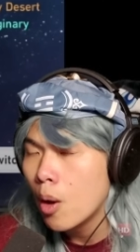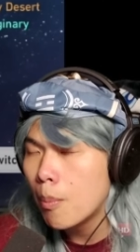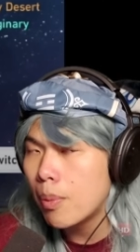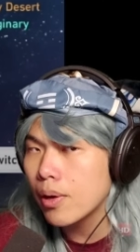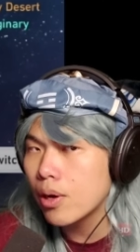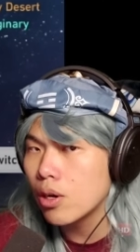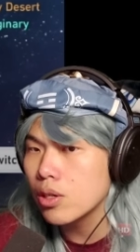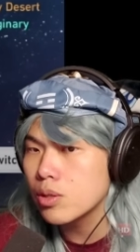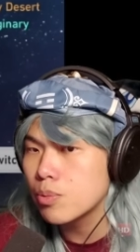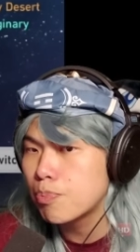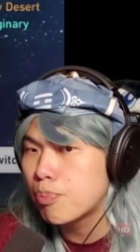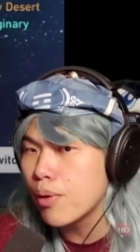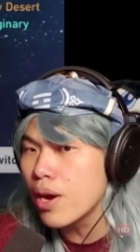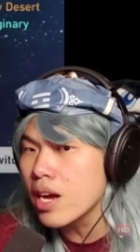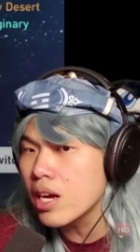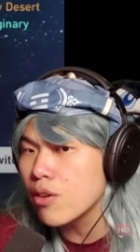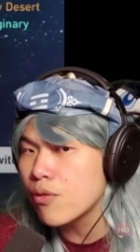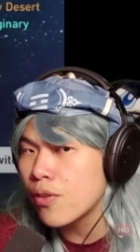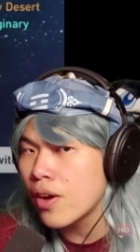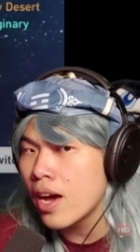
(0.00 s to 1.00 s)
Because
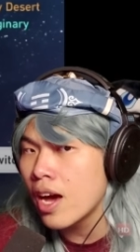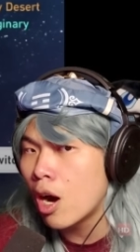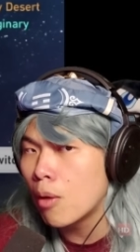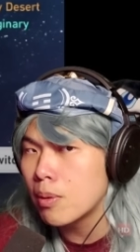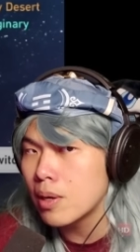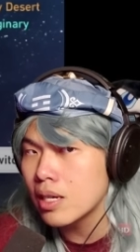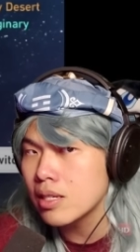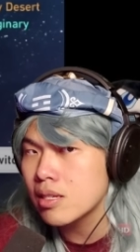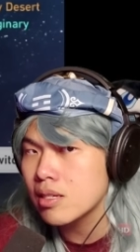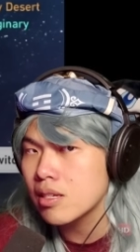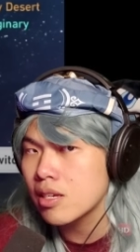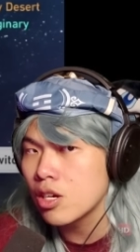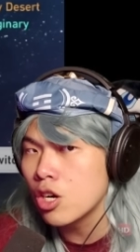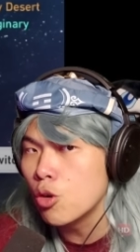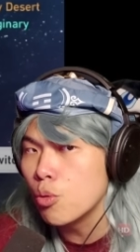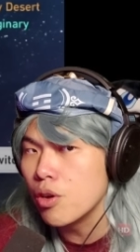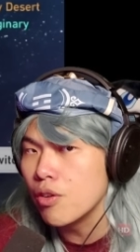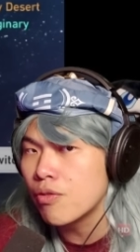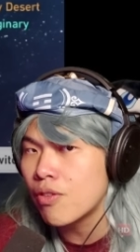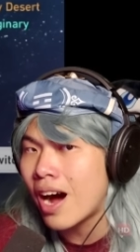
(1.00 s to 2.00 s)
break effect helps us
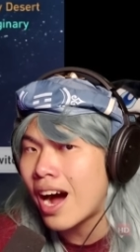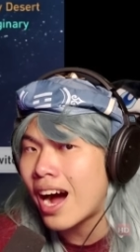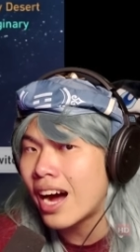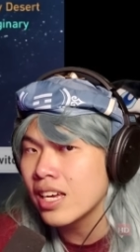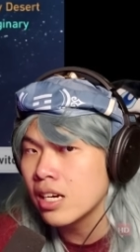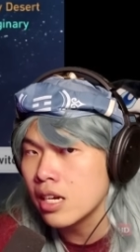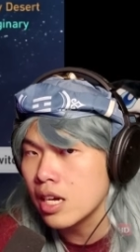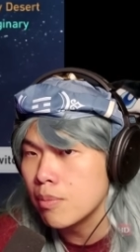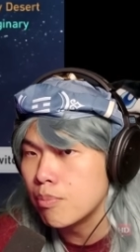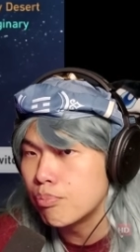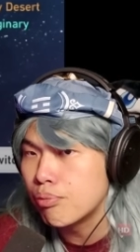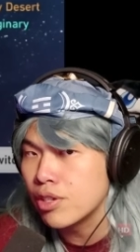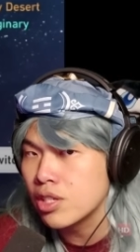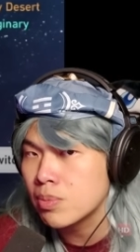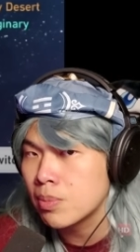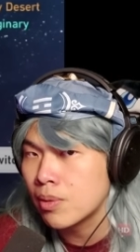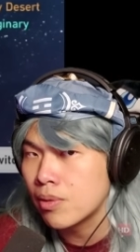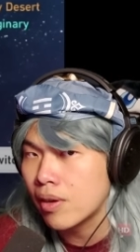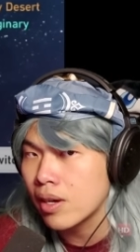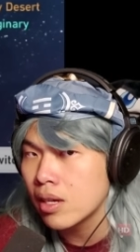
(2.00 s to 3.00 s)
scale with higher
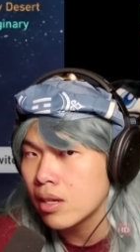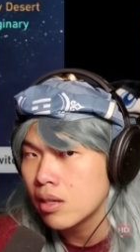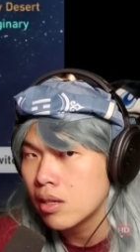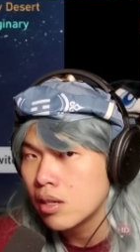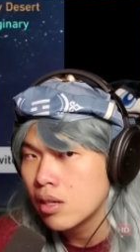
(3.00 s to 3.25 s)
imprisonment, right?